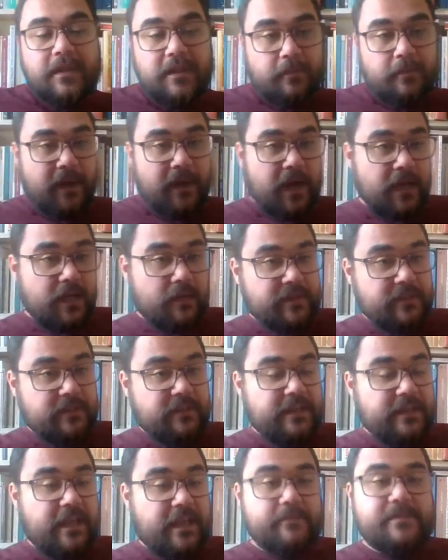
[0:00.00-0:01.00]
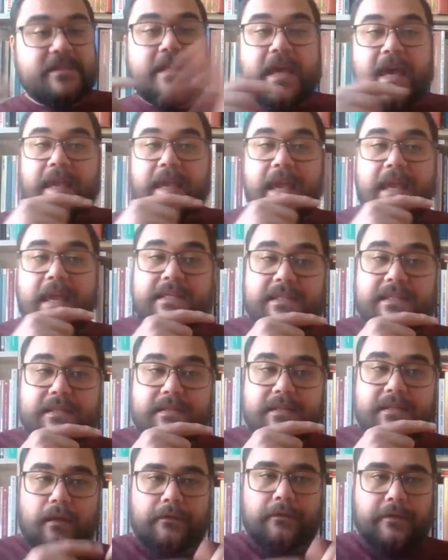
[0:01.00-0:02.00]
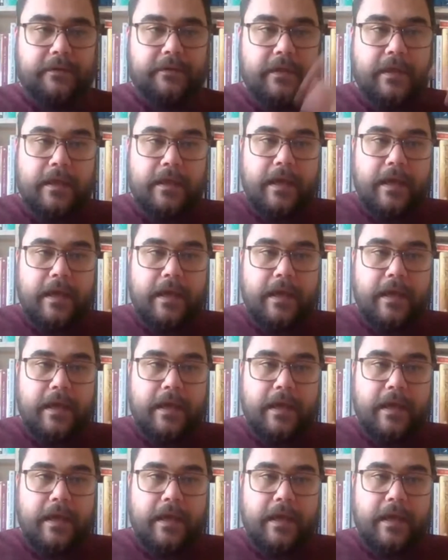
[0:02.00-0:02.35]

The parliament claims against the Sultan,